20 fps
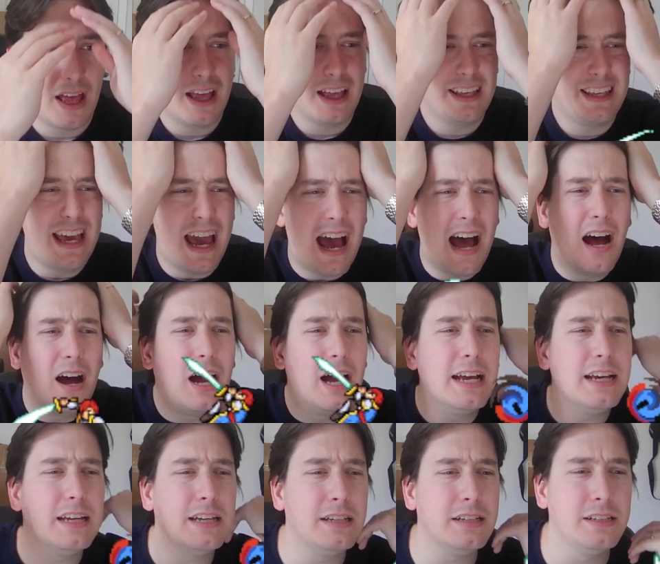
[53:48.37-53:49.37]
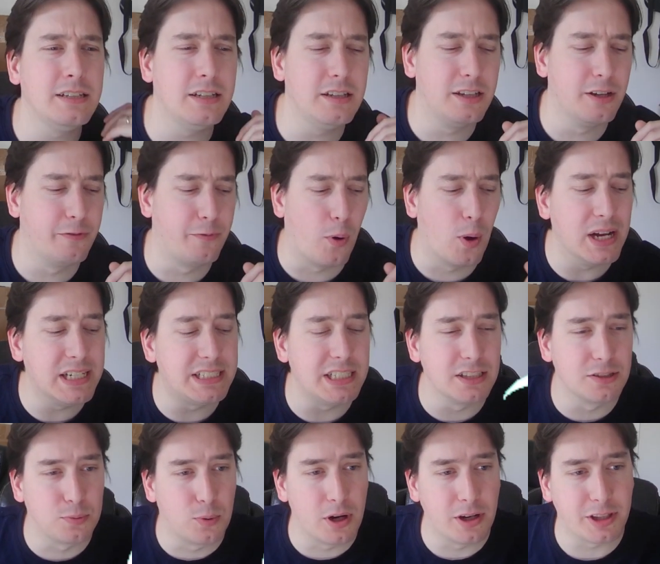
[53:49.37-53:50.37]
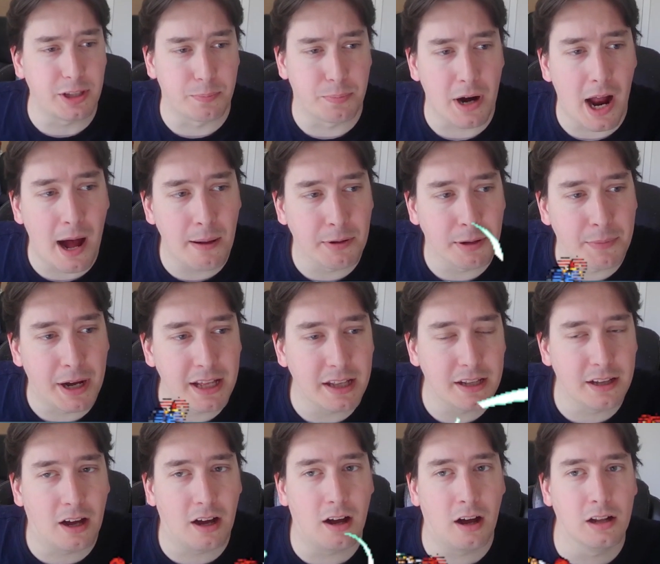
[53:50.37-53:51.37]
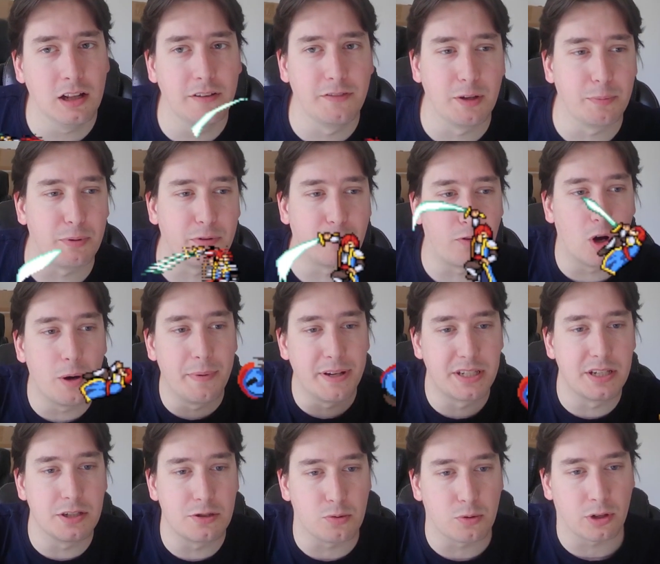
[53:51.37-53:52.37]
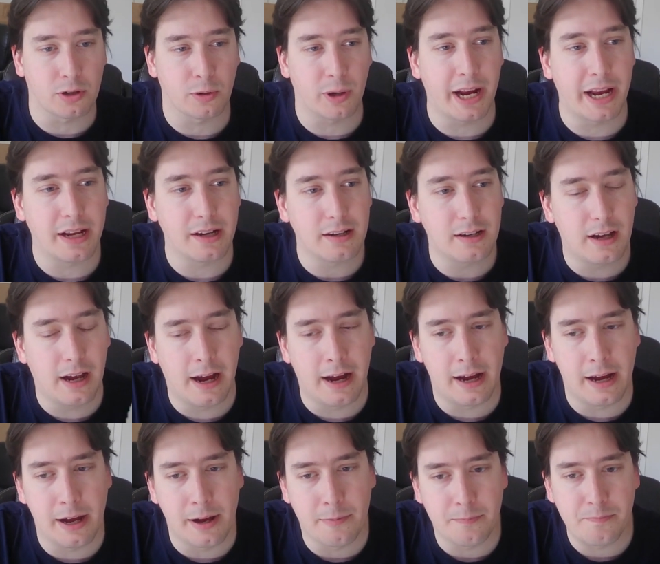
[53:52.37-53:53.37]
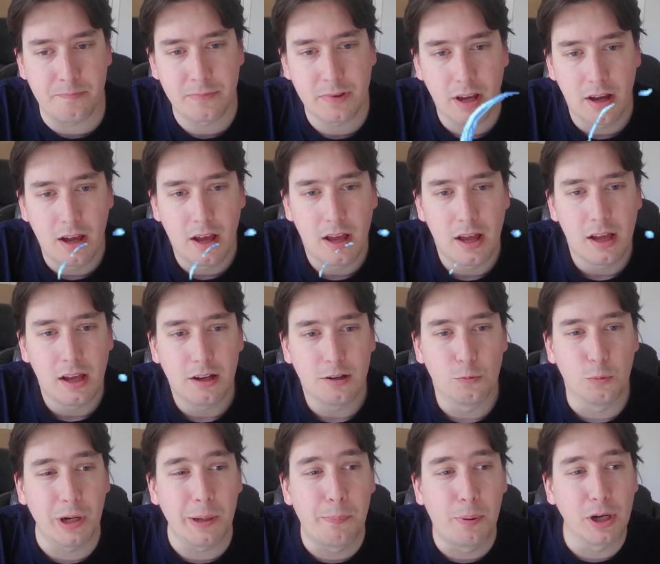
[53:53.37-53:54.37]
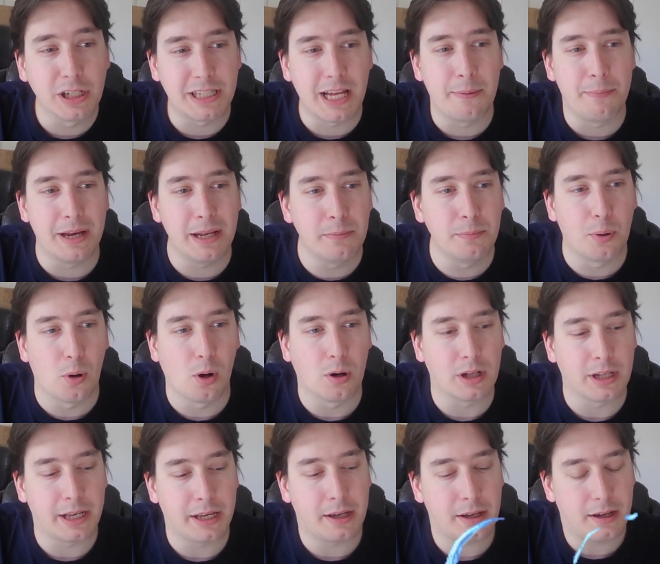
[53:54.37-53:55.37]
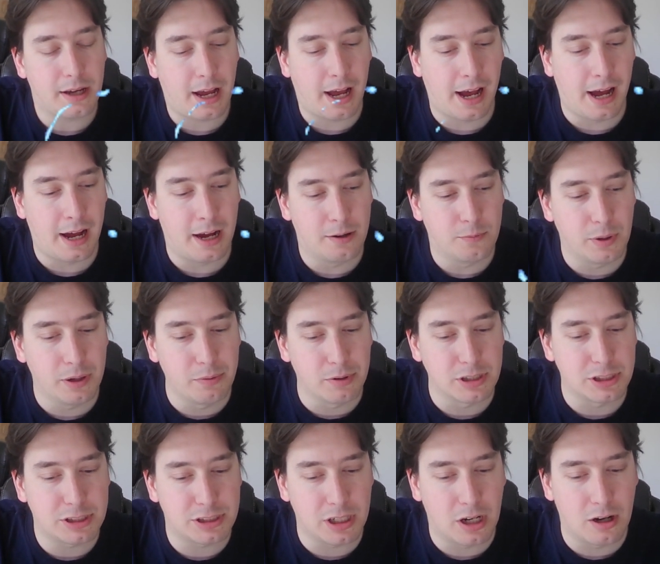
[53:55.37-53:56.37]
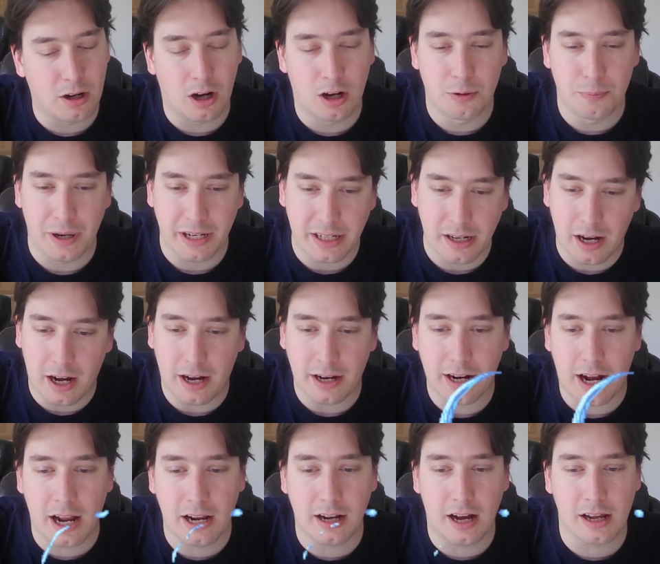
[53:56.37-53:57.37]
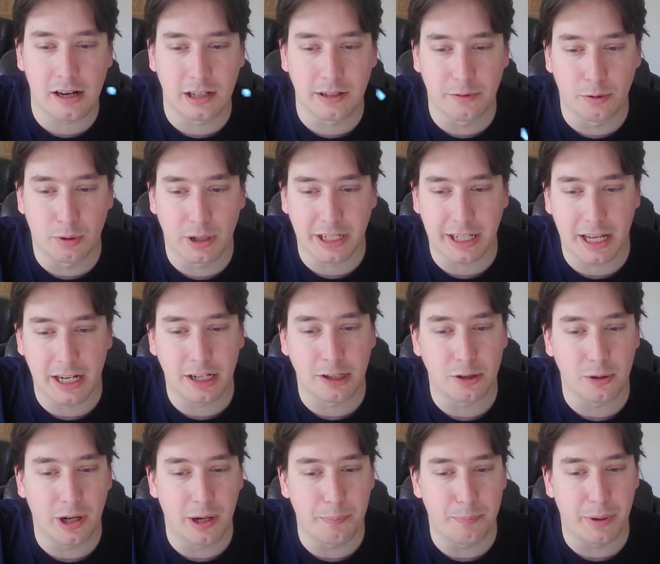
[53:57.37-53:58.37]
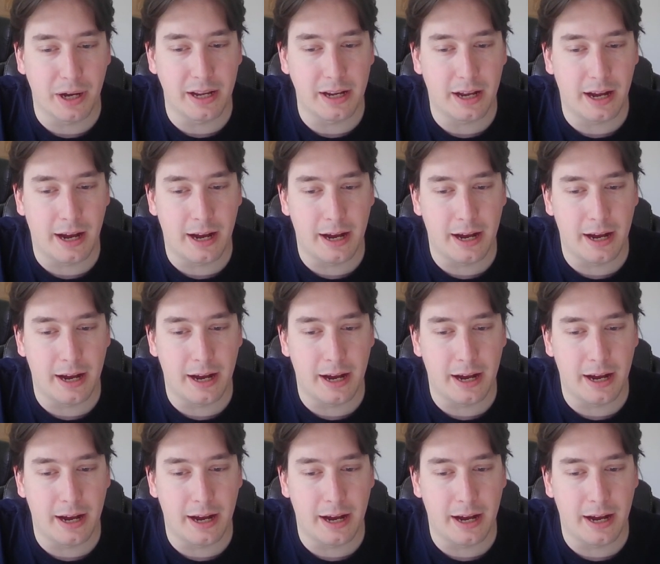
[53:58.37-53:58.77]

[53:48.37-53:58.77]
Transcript: Yeah, the voices weren't the problem. All of the performances were great. We put them in poorly. We were so... Oh my god. I don't even want to get into it, but